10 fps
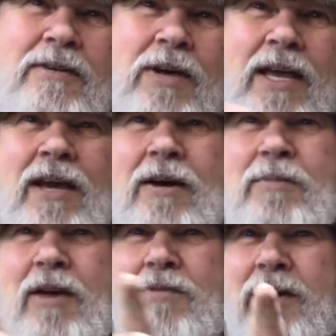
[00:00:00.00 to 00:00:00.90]
Hang on,
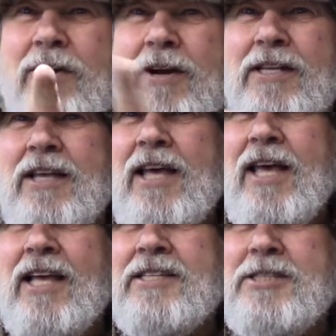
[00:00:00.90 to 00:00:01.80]
my finger is
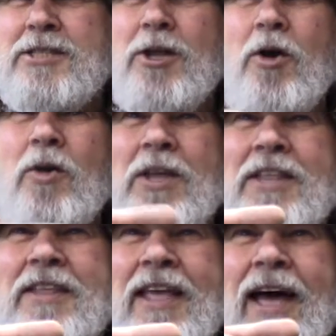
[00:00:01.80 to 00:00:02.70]

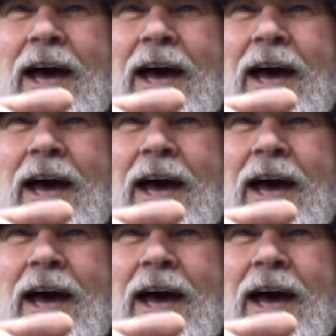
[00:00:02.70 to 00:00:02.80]
snowing